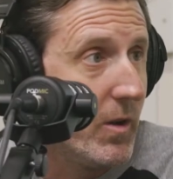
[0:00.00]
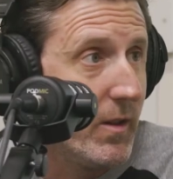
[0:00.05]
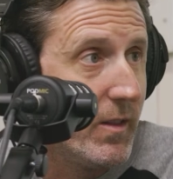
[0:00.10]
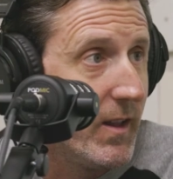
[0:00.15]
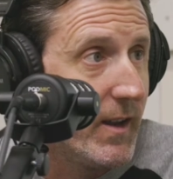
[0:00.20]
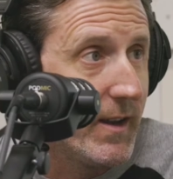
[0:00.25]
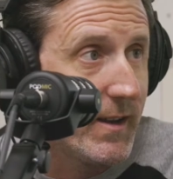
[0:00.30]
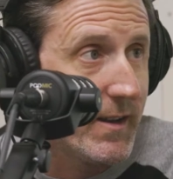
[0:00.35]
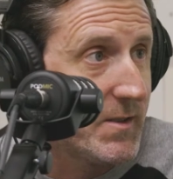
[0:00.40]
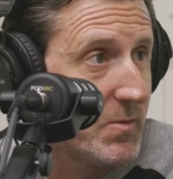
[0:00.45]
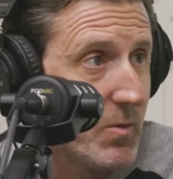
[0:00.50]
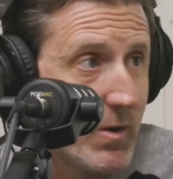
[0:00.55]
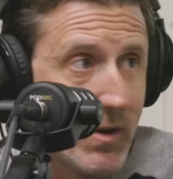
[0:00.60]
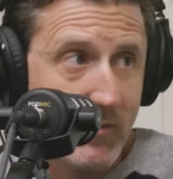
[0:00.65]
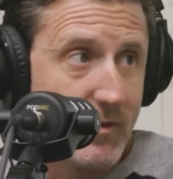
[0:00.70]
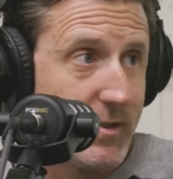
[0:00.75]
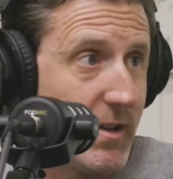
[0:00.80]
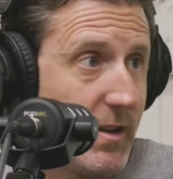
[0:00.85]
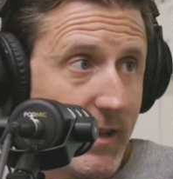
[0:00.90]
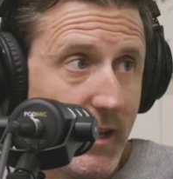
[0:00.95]
one. Like, it's
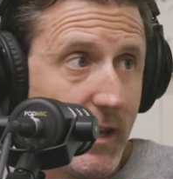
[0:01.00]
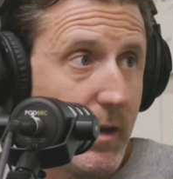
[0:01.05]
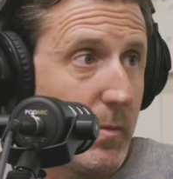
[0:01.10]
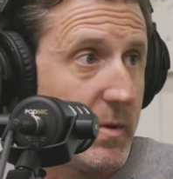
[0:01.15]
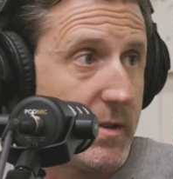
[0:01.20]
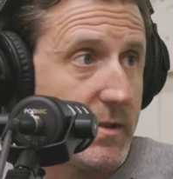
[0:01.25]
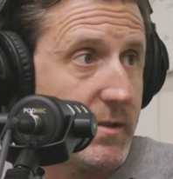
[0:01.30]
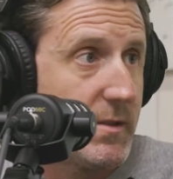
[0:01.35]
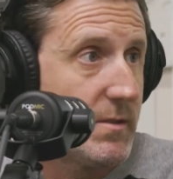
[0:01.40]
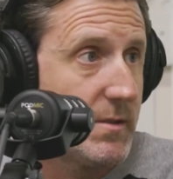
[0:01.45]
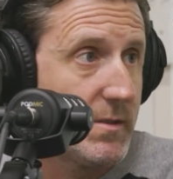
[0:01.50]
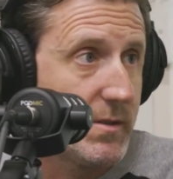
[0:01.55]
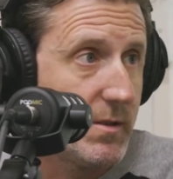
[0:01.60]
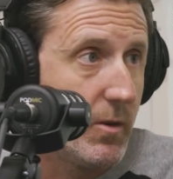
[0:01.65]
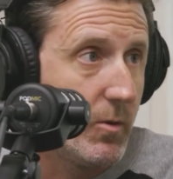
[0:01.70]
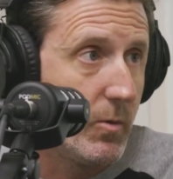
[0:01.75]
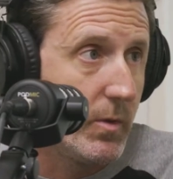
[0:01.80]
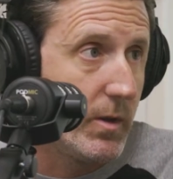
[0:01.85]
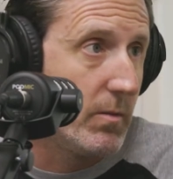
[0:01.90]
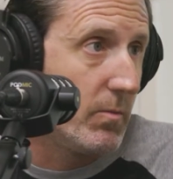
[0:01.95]
whatever's on campus.
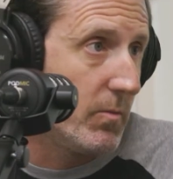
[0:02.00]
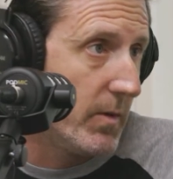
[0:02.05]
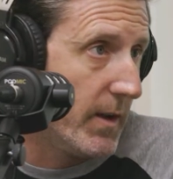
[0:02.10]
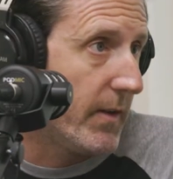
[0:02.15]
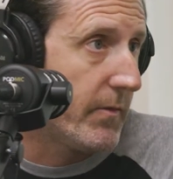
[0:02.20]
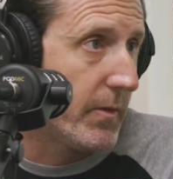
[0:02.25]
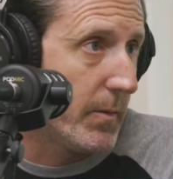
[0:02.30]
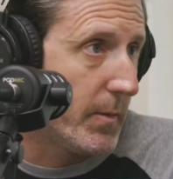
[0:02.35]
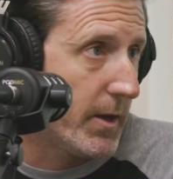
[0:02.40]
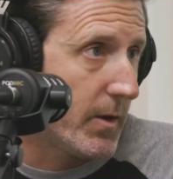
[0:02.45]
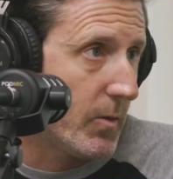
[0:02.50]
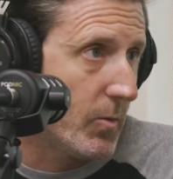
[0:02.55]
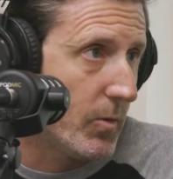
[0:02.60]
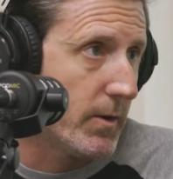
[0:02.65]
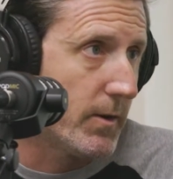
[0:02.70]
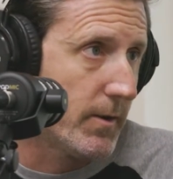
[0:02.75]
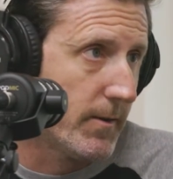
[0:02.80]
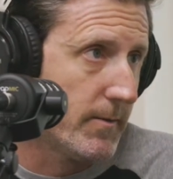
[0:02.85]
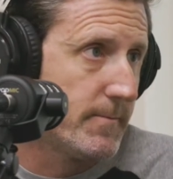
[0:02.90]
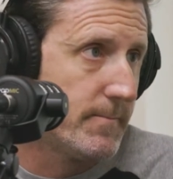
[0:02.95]
So we have to make it
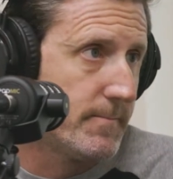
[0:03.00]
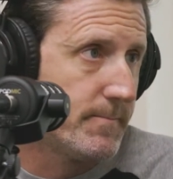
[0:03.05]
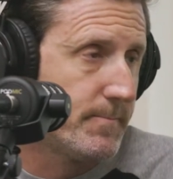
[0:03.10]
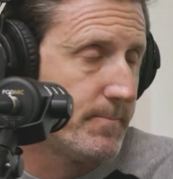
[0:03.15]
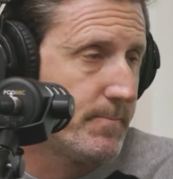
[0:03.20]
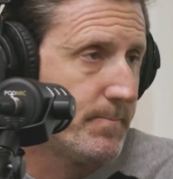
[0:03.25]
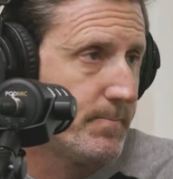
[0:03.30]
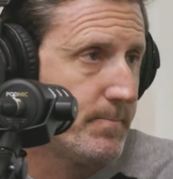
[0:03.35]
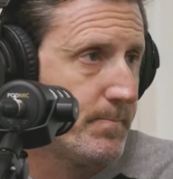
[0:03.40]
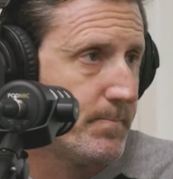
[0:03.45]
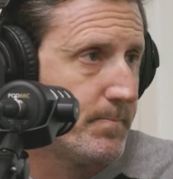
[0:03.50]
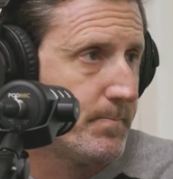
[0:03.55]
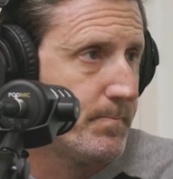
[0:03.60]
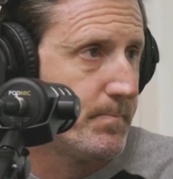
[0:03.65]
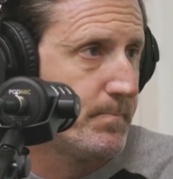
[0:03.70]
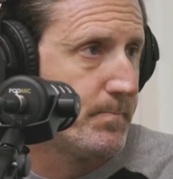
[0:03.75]
work. Yeah.